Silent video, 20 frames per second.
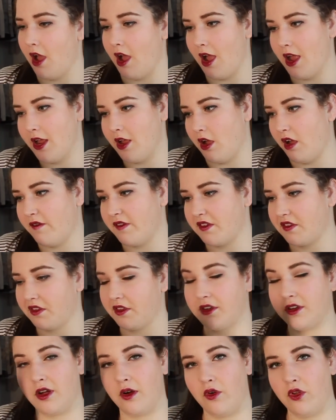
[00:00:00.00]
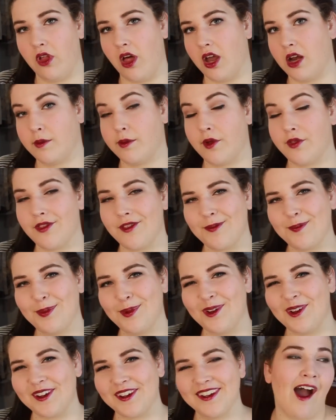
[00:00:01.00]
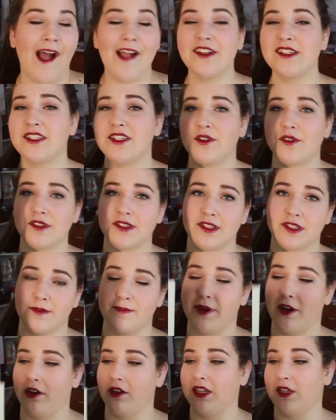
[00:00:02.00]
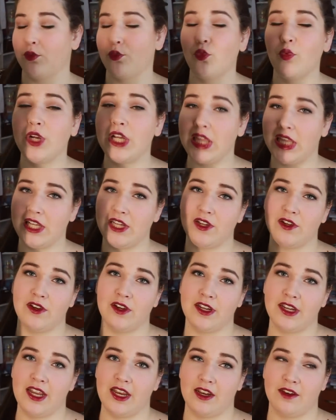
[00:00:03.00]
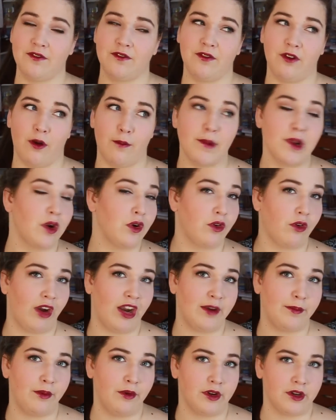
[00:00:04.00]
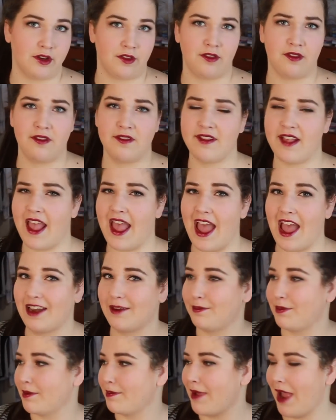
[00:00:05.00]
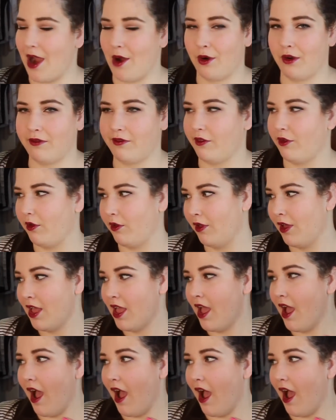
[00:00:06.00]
I obviously know a lot about this book. I just know this is apparently really good and for a middle grade book it's sad but powerful.